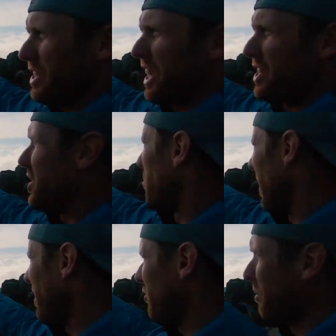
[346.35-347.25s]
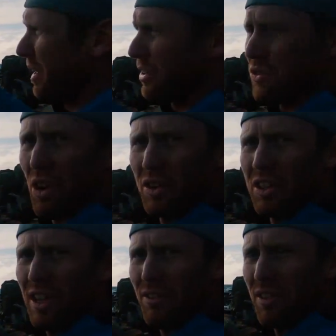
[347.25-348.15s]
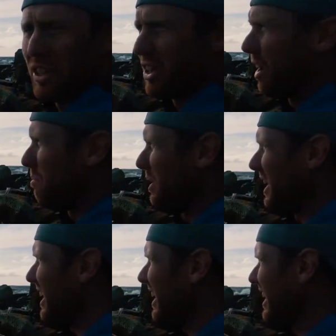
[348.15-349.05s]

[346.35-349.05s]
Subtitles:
my attention away from those rocks there for the time being,